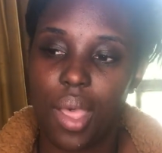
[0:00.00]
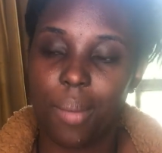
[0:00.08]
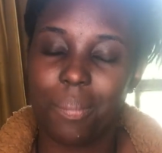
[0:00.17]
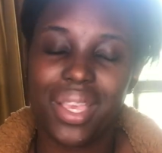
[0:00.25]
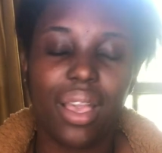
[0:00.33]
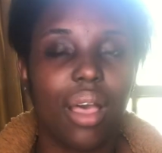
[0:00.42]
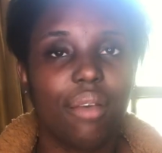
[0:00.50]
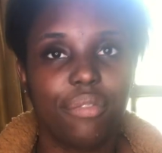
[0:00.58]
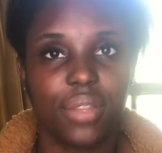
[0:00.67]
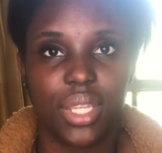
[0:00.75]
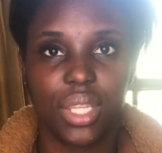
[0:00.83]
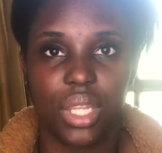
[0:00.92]
be
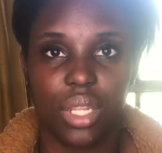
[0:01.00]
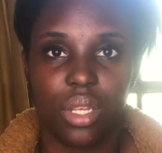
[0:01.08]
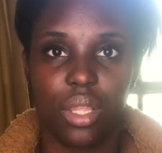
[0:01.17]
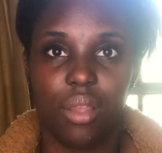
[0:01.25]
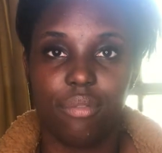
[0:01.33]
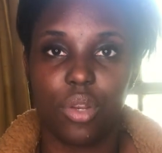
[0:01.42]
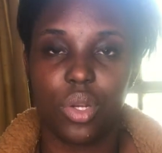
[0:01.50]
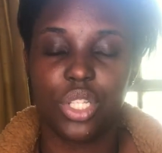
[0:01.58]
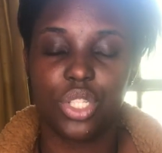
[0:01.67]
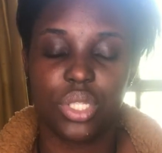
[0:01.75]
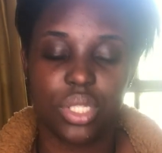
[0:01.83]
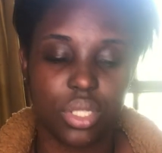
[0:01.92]
confident in love, learning
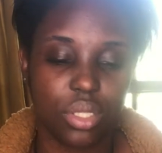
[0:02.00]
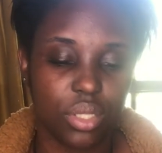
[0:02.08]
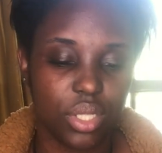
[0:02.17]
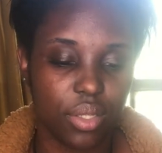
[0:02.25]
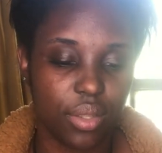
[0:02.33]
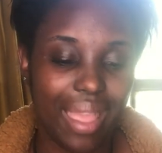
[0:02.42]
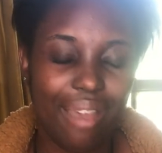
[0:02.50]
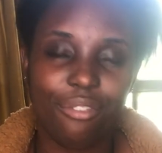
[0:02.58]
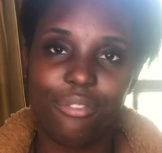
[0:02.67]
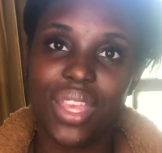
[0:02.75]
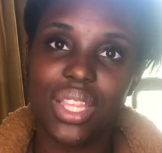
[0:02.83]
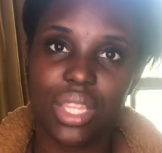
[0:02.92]
to have
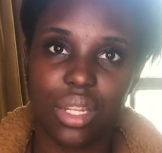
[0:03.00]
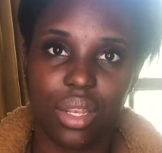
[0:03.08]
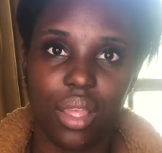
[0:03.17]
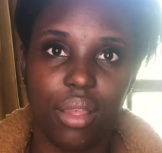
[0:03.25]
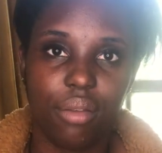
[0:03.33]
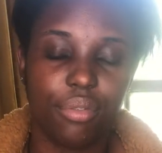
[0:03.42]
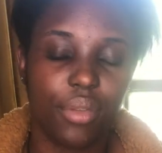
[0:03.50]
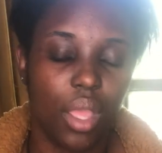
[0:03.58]
faith in love.